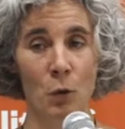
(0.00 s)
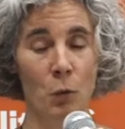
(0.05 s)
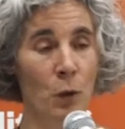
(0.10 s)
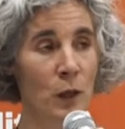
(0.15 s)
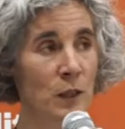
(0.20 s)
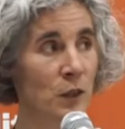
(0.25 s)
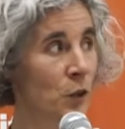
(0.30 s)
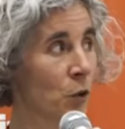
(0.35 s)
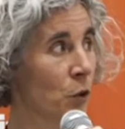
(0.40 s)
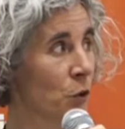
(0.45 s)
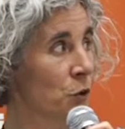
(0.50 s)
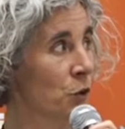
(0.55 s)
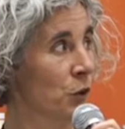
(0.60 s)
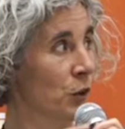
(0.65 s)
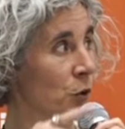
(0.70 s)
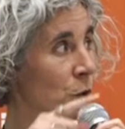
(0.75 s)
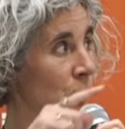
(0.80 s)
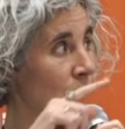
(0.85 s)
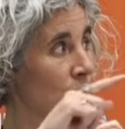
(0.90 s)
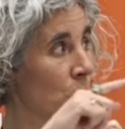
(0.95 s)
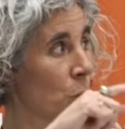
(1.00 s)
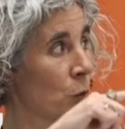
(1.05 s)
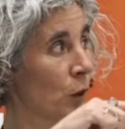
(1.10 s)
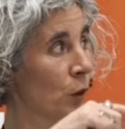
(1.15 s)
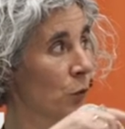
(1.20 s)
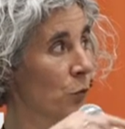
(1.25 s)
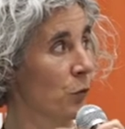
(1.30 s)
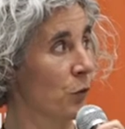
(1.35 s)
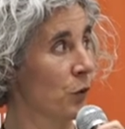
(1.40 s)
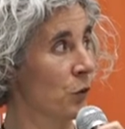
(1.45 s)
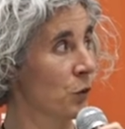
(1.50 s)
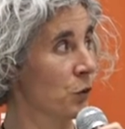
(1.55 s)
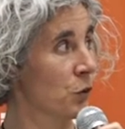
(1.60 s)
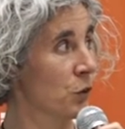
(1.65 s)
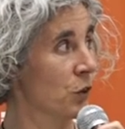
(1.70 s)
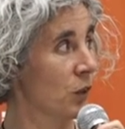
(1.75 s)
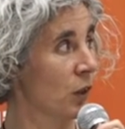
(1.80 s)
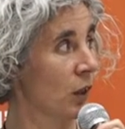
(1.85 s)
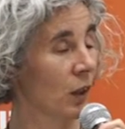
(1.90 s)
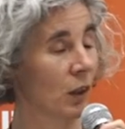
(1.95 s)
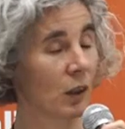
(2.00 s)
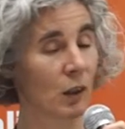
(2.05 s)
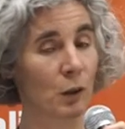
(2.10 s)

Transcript: was hosted in one of those